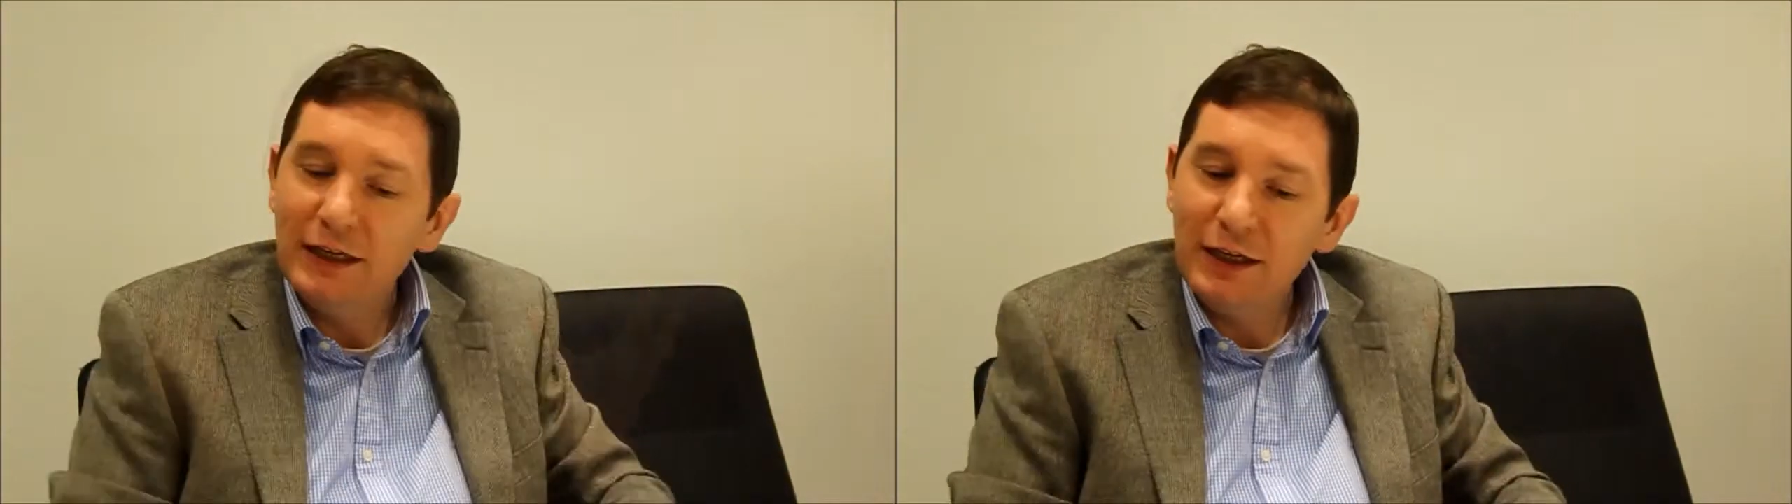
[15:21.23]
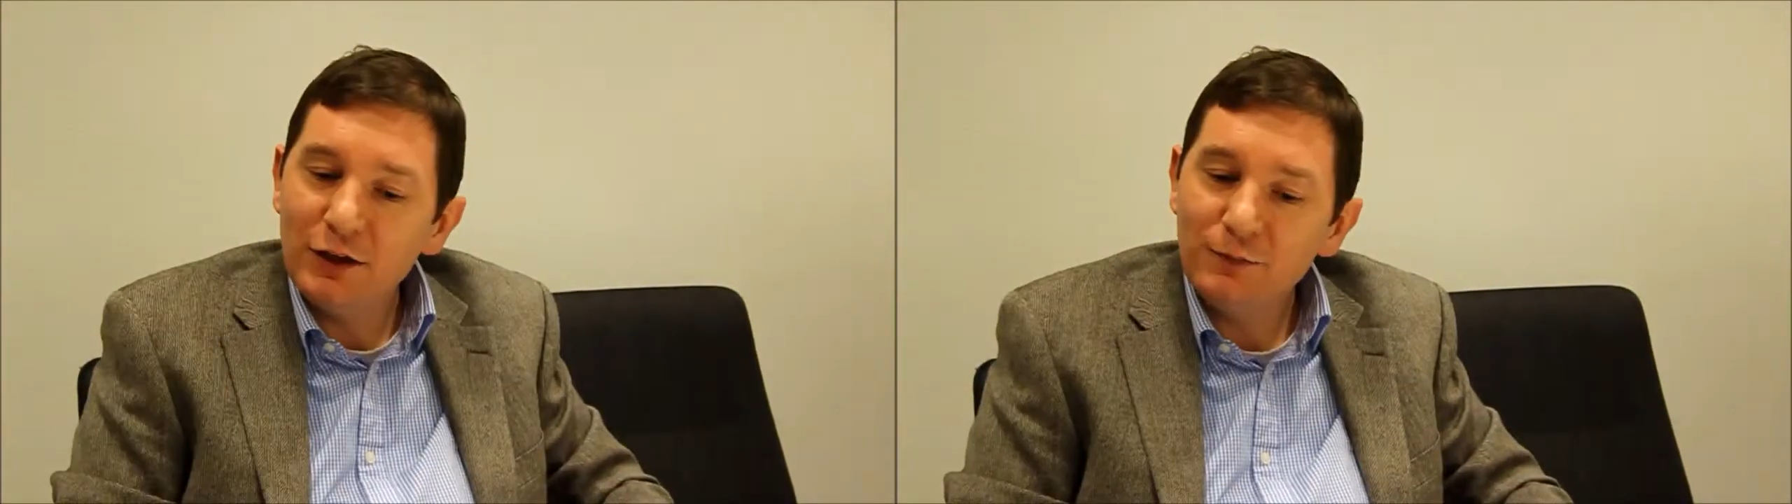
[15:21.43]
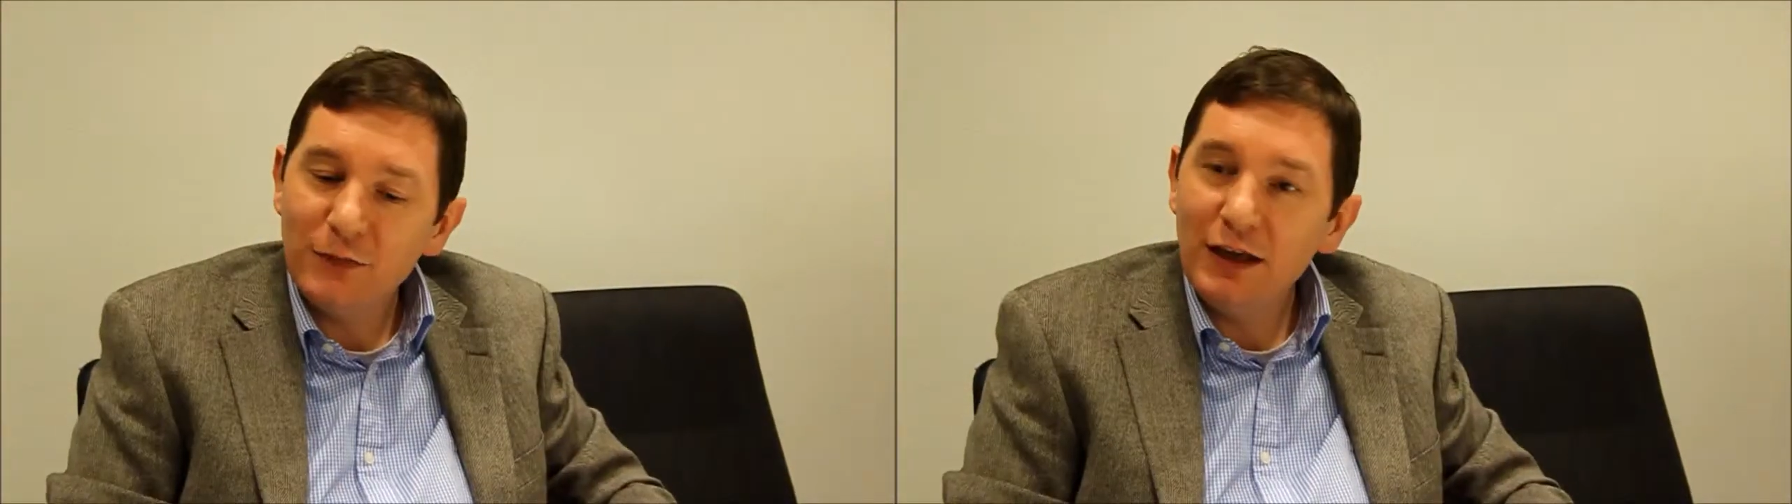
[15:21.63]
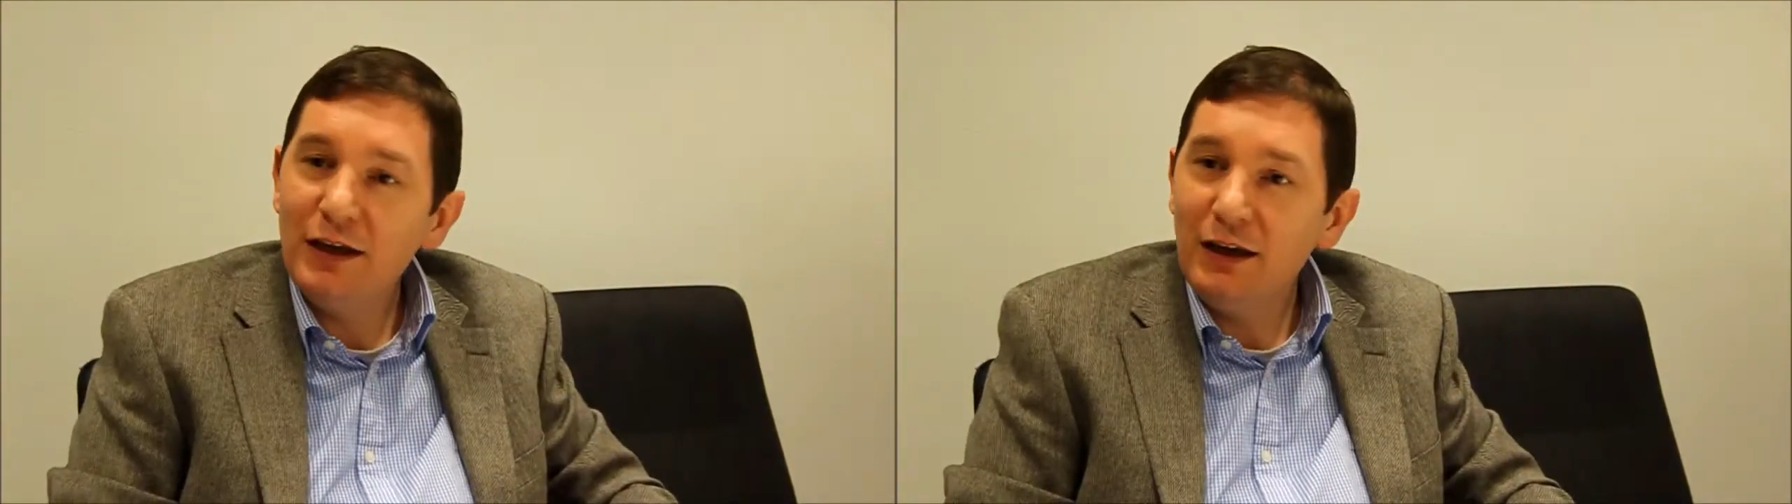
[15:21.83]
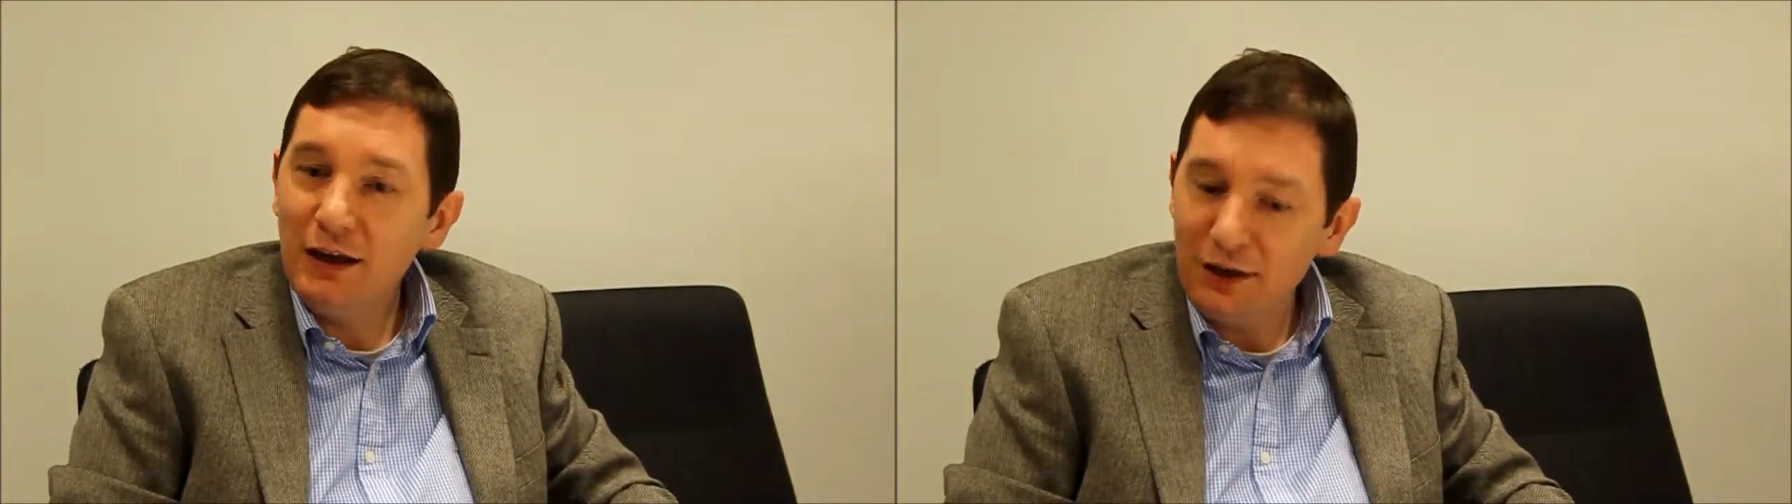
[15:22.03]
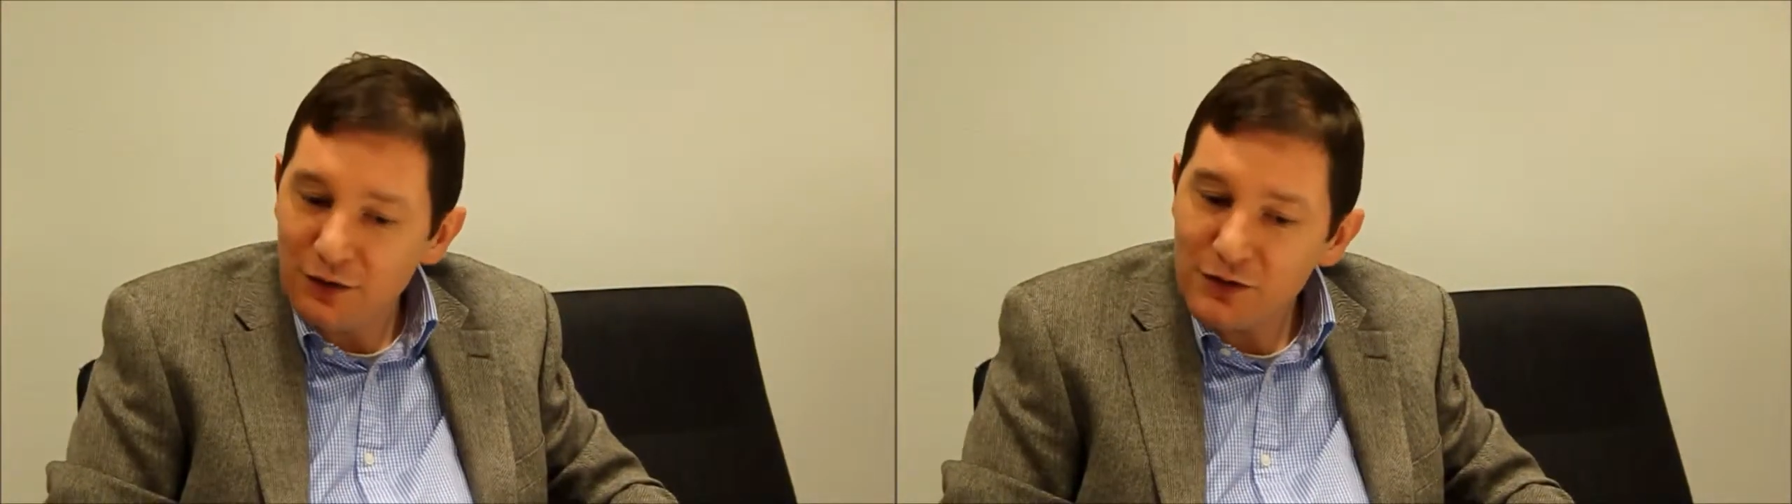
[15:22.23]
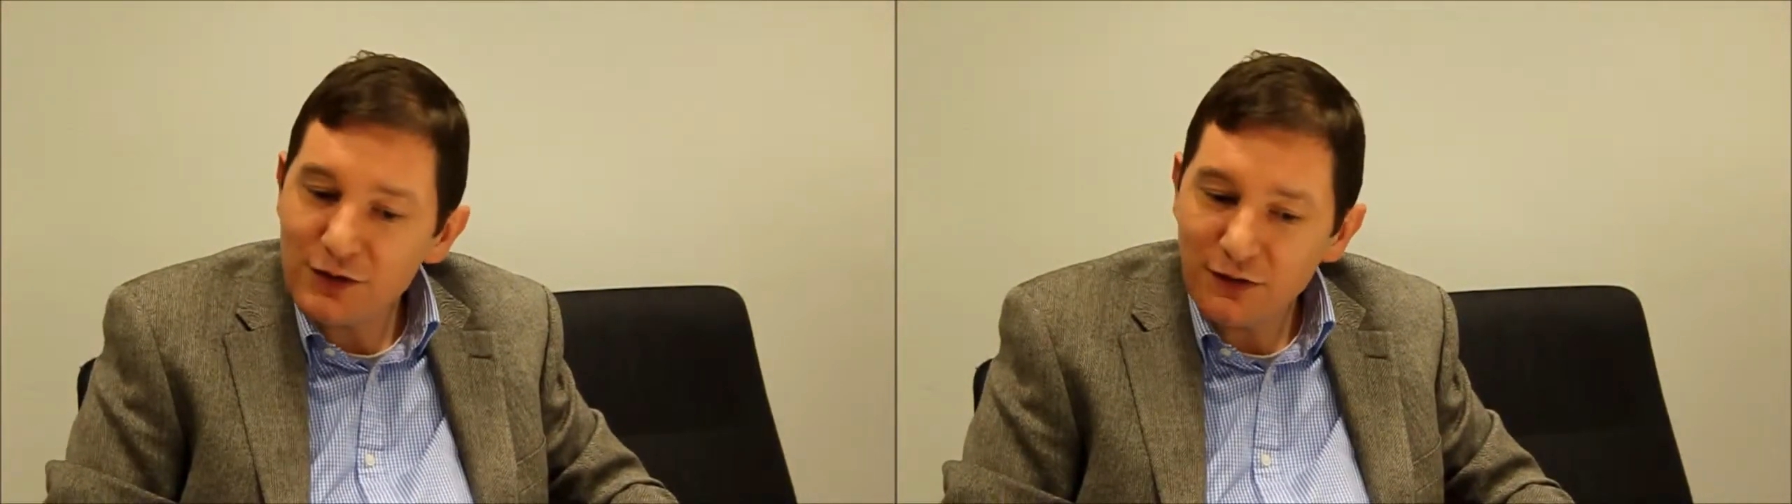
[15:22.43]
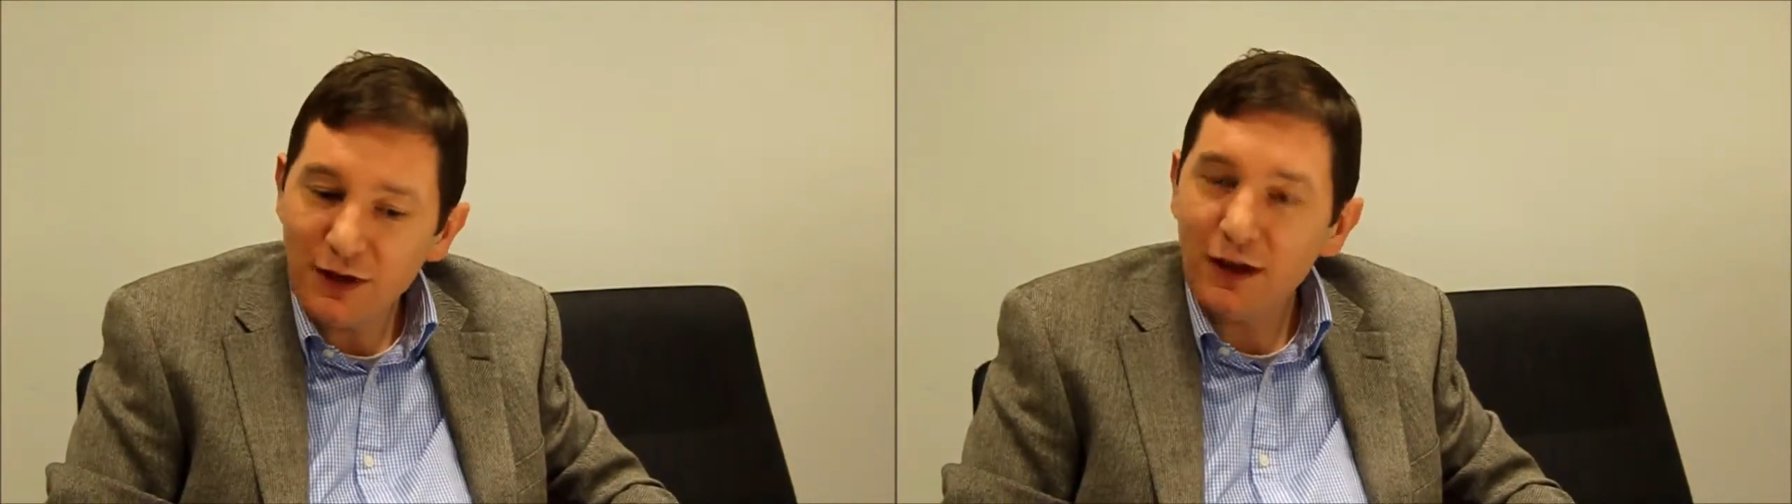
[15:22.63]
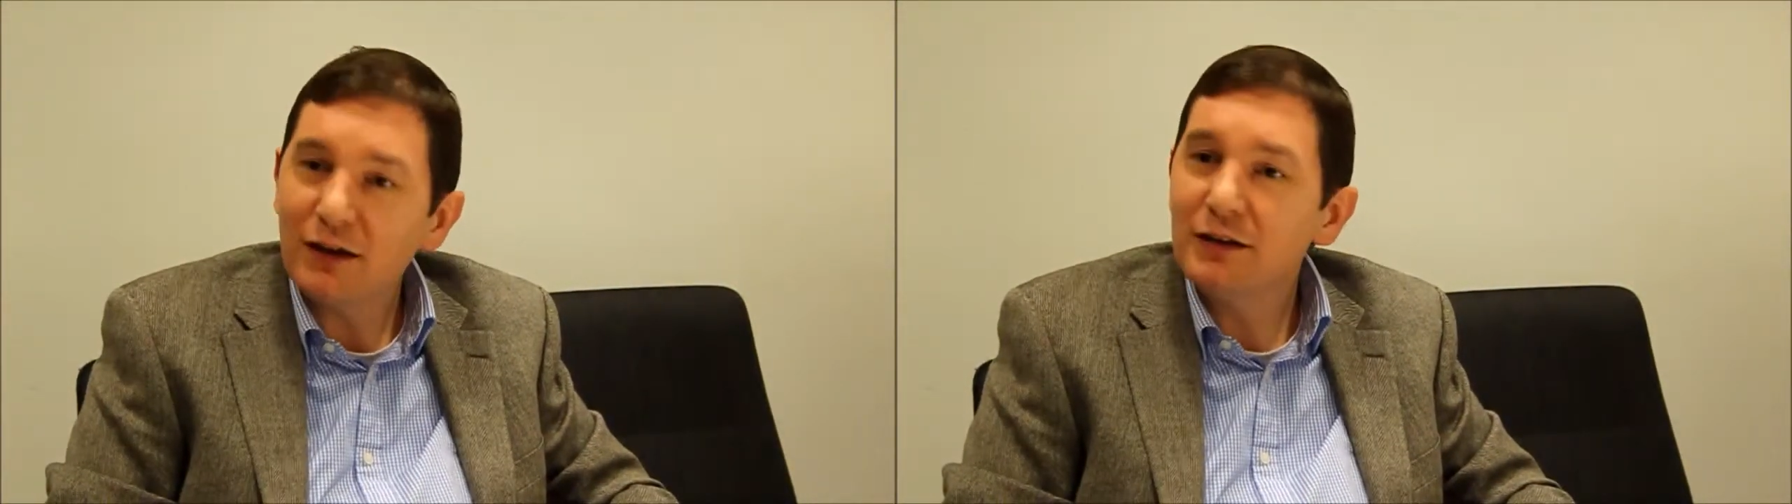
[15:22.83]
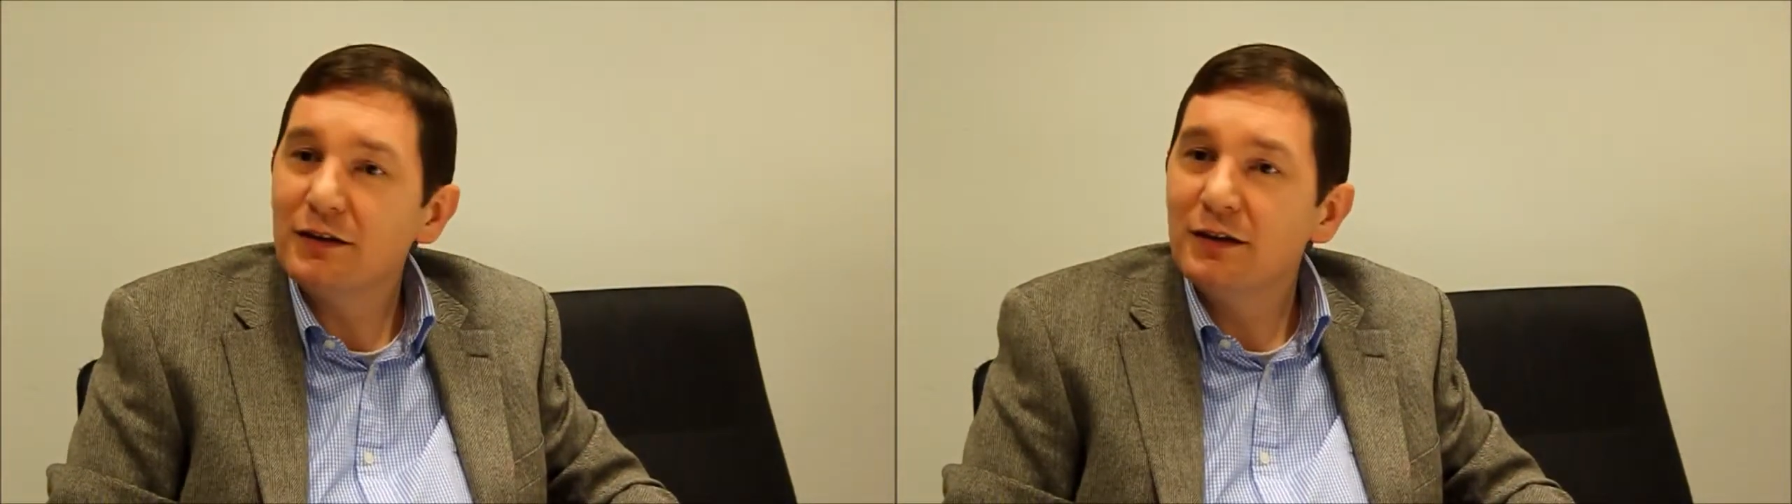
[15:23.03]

Now, here's the thing.